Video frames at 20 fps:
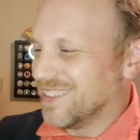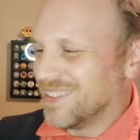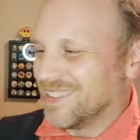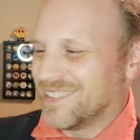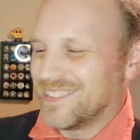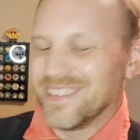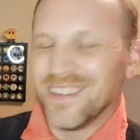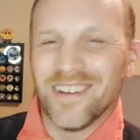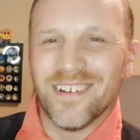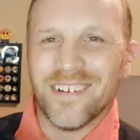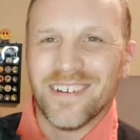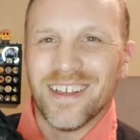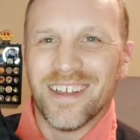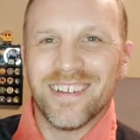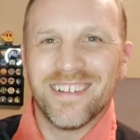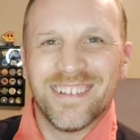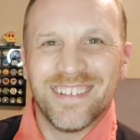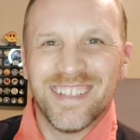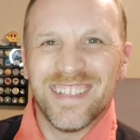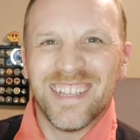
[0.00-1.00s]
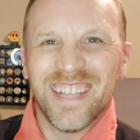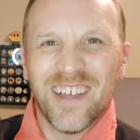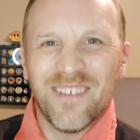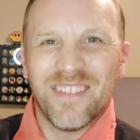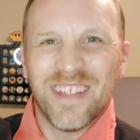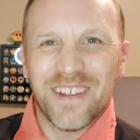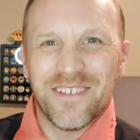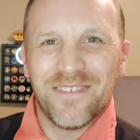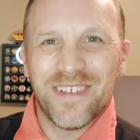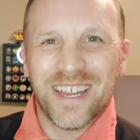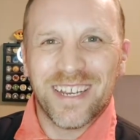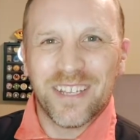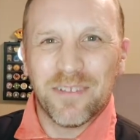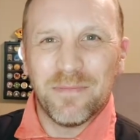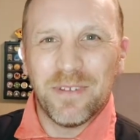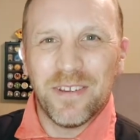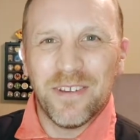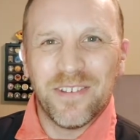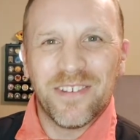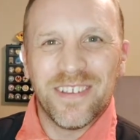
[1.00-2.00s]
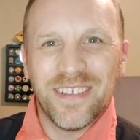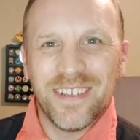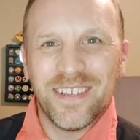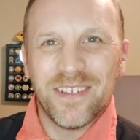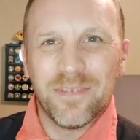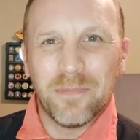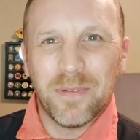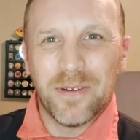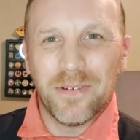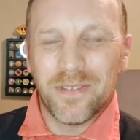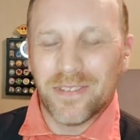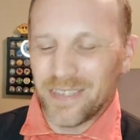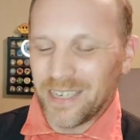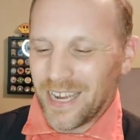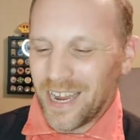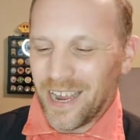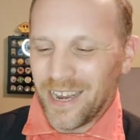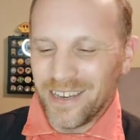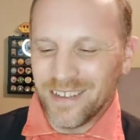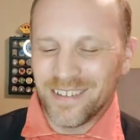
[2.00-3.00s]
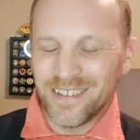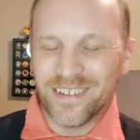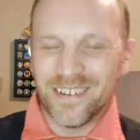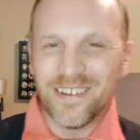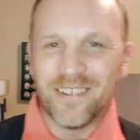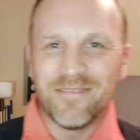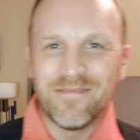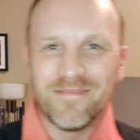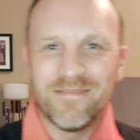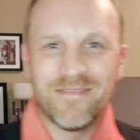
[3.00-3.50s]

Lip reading: So I love that fact I'm using these boots again. So